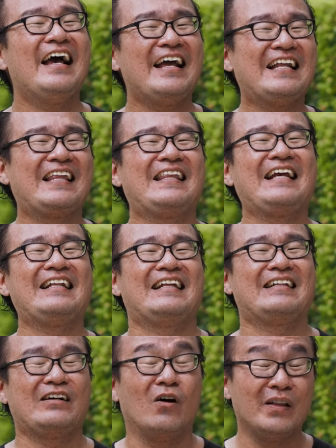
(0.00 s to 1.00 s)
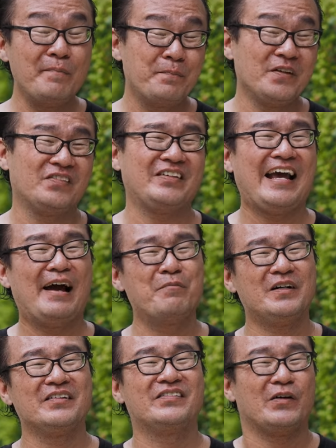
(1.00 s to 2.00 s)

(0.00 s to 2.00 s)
and I think that the Olympus cameras,